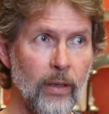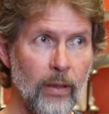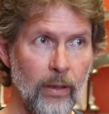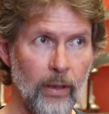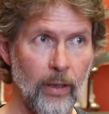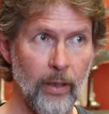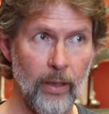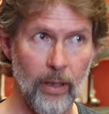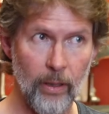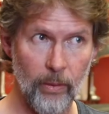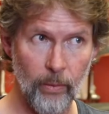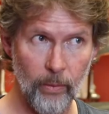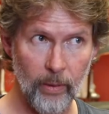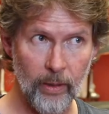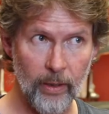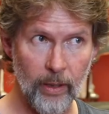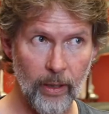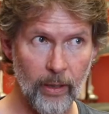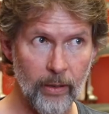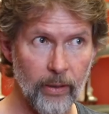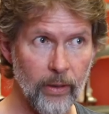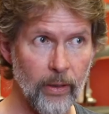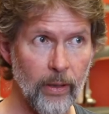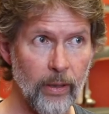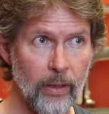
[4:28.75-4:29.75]
In other words, our
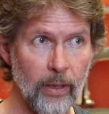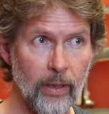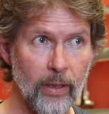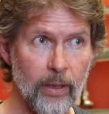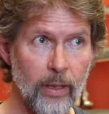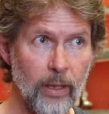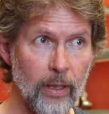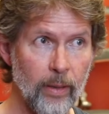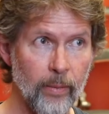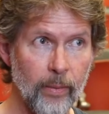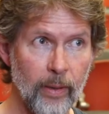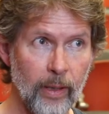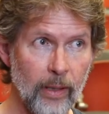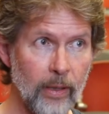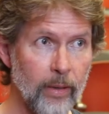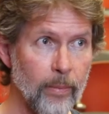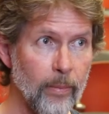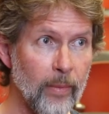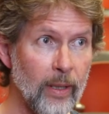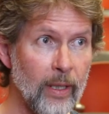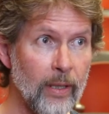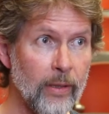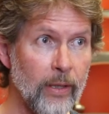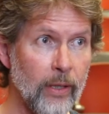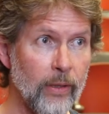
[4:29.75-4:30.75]
nursing team, our
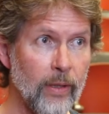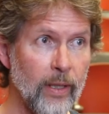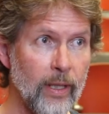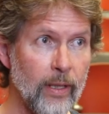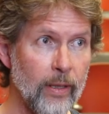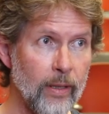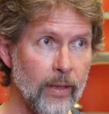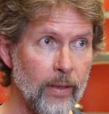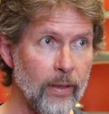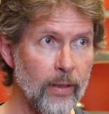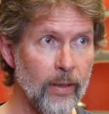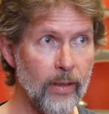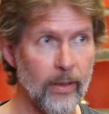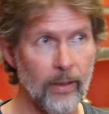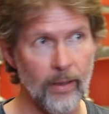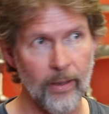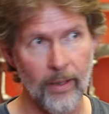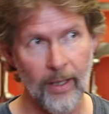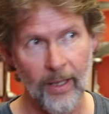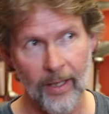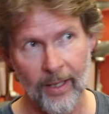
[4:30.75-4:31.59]
administrators,